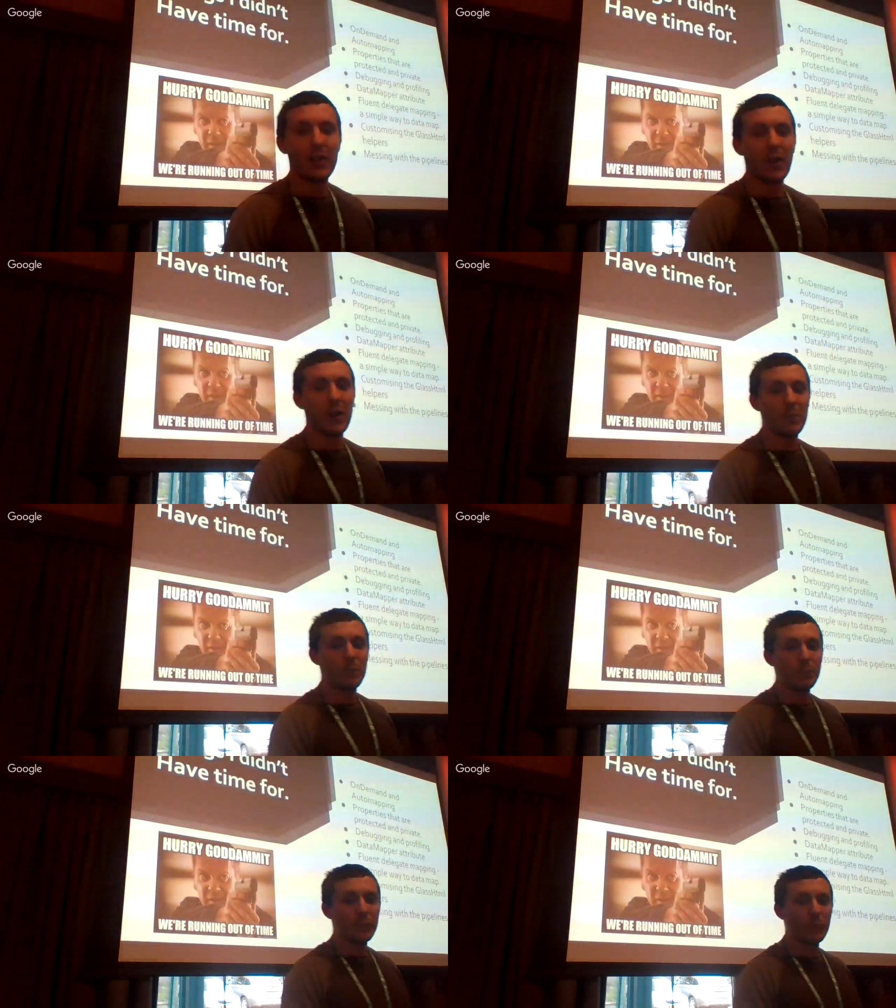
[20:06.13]

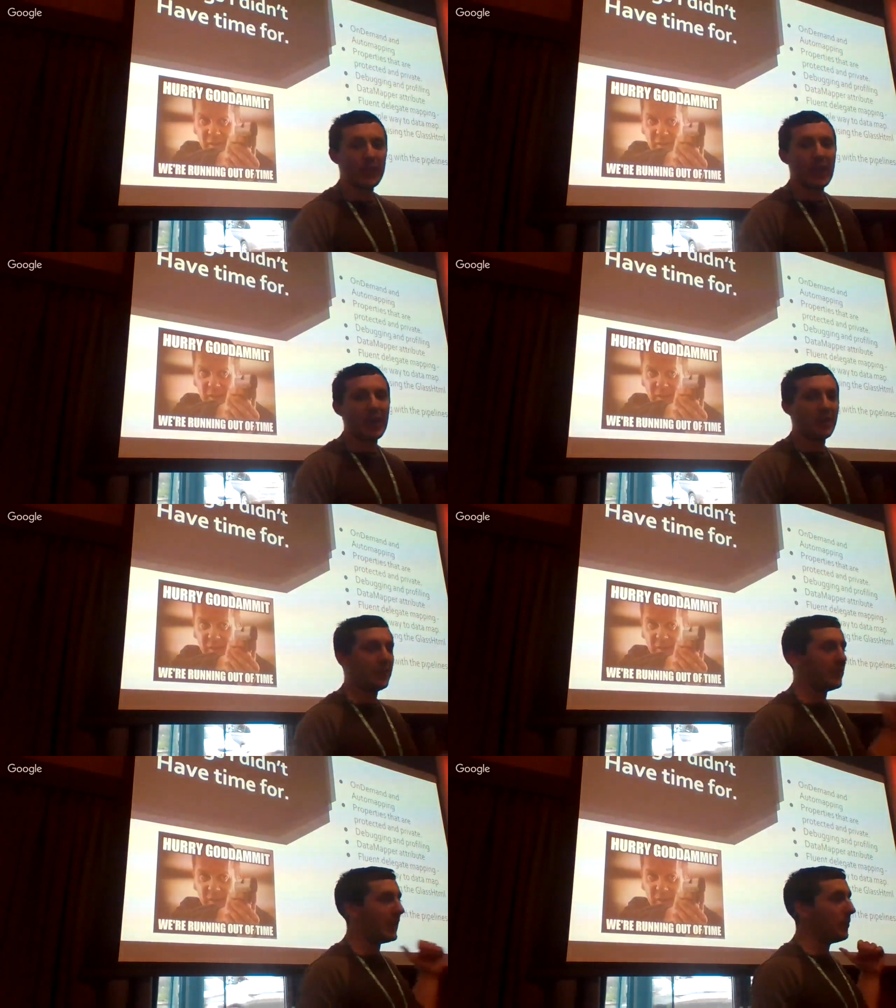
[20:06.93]
We have
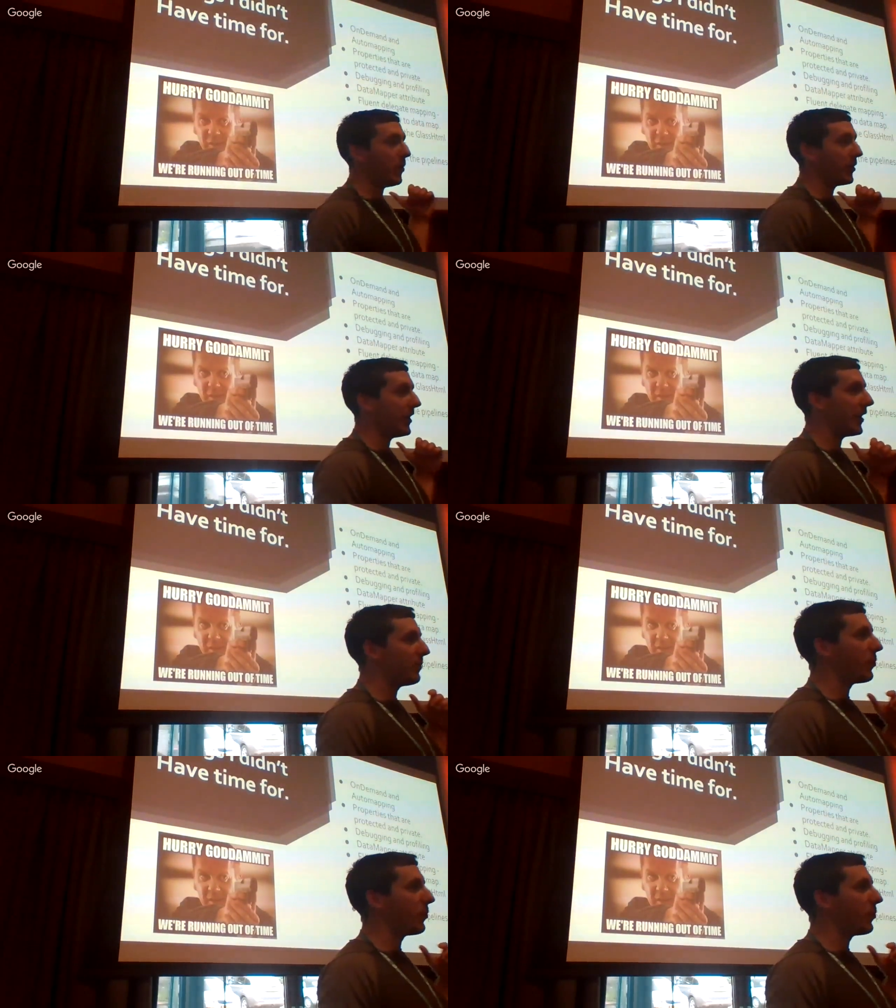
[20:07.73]
debugging and